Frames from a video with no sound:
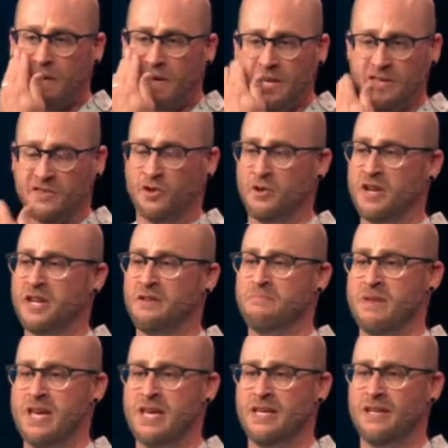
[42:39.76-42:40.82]
He's doing it in
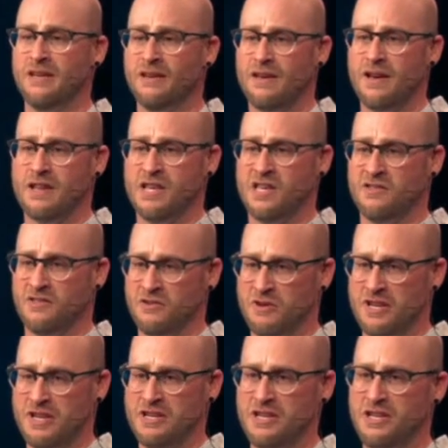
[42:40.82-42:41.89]
me, and He's
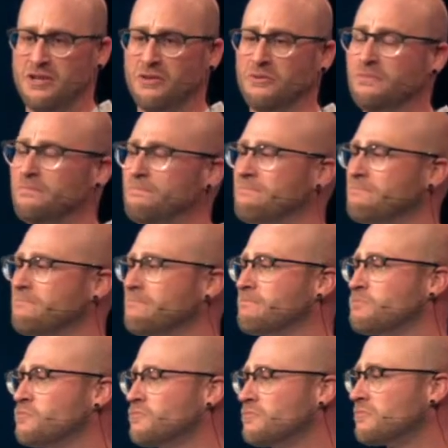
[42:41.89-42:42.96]
doing it in you.
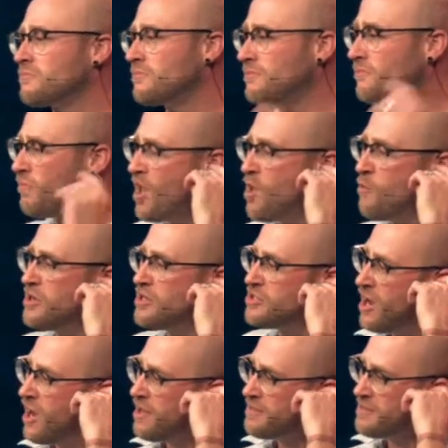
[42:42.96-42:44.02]
And when
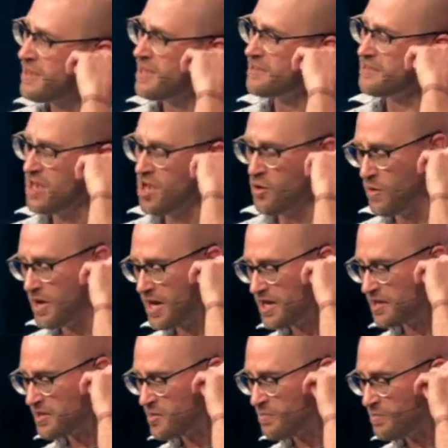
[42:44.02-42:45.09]
John says we can
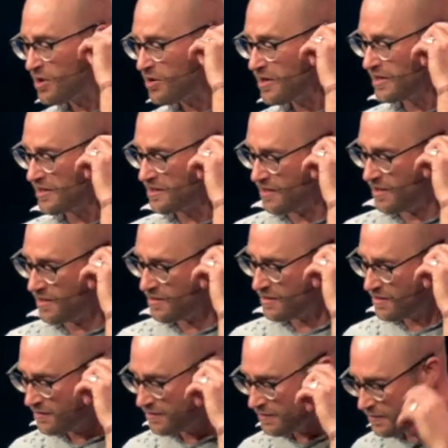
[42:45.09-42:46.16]
experience this,